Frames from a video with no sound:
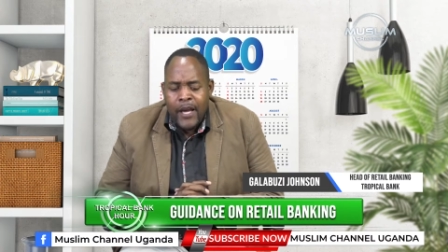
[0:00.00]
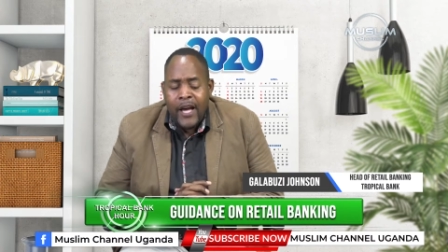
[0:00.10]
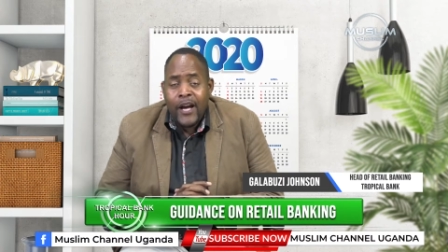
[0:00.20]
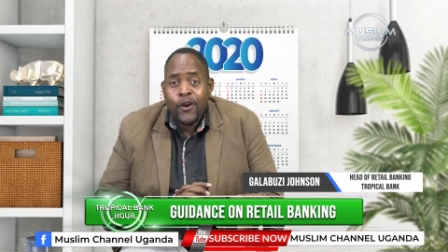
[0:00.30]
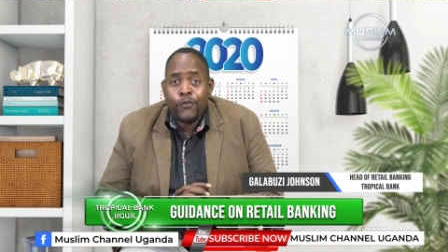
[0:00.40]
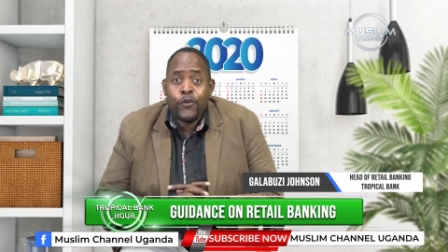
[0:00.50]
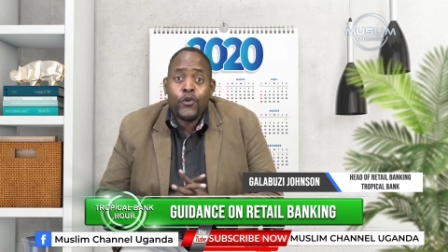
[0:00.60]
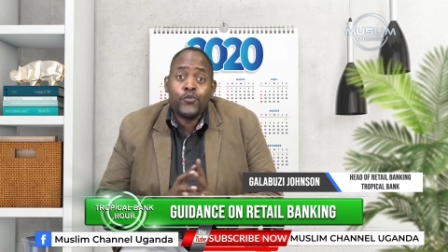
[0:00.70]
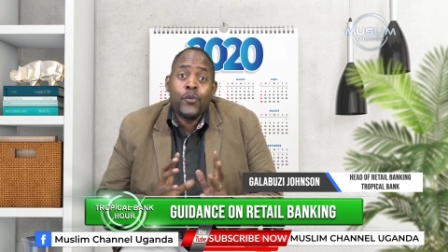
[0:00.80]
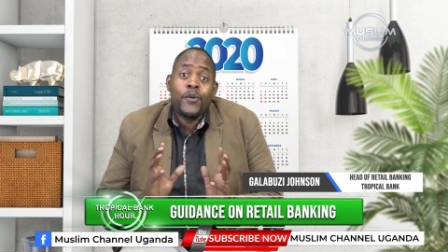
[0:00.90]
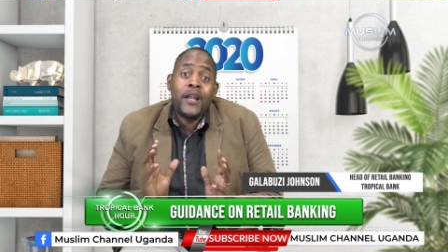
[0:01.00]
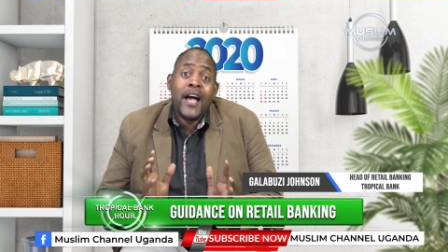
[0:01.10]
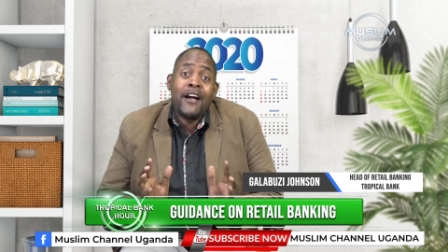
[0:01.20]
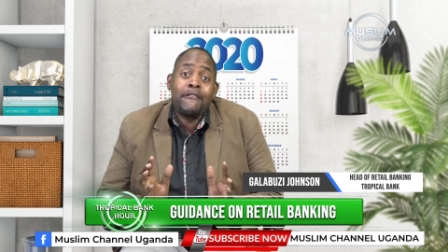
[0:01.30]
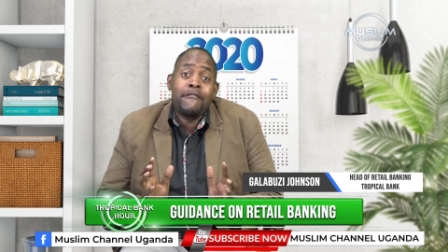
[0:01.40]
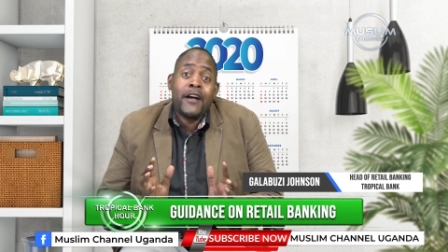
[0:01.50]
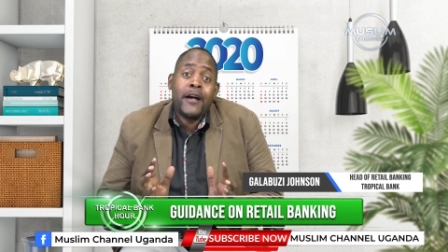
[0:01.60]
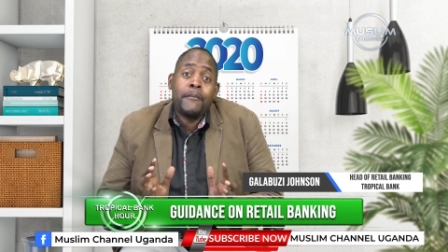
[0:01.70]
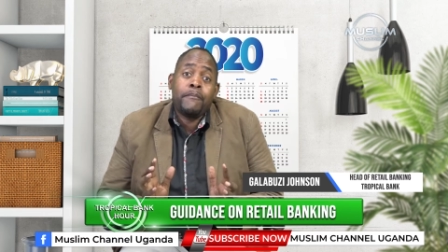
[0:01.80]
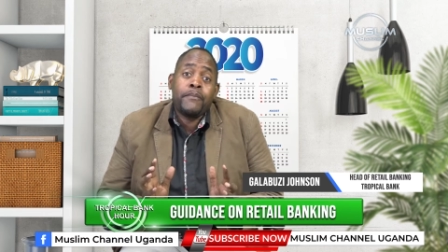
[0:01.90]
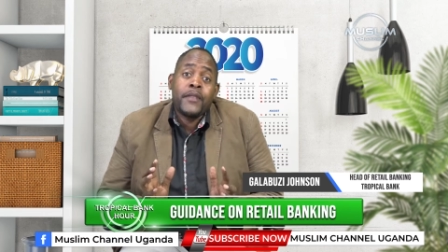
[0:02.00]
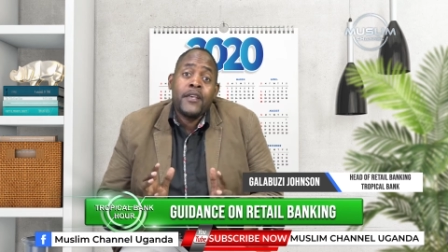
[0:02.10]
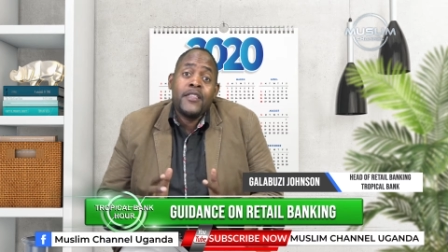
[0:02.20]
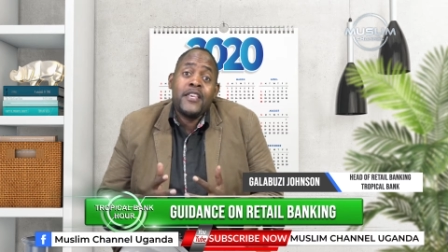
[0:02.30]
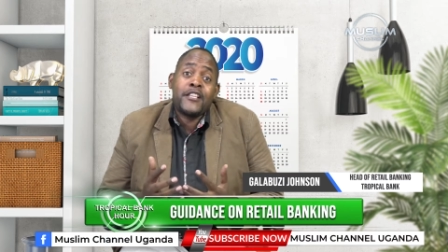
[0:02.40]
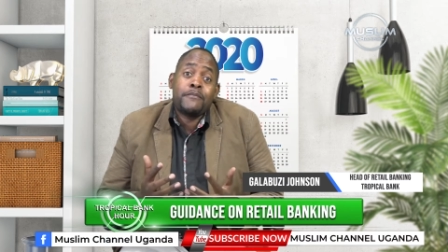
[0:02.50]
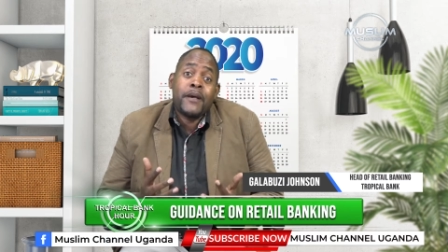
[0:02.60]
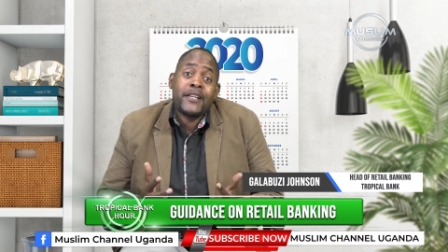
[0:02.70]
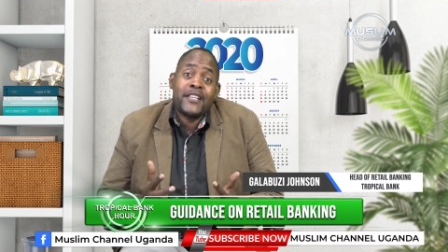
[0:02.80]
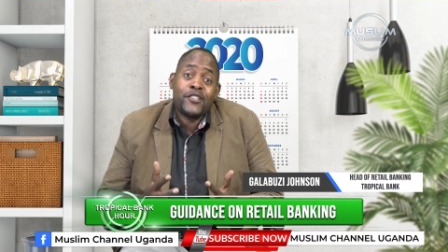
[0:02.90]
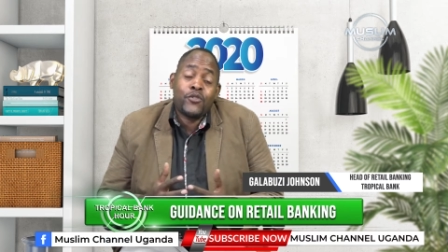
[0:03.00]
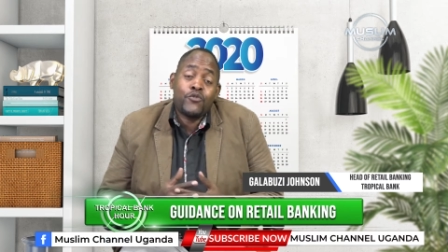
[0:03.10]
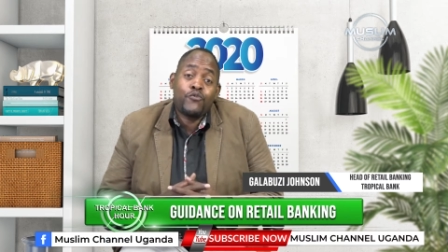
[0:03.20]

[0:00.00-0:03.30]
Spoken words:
Of course, we will have the expectations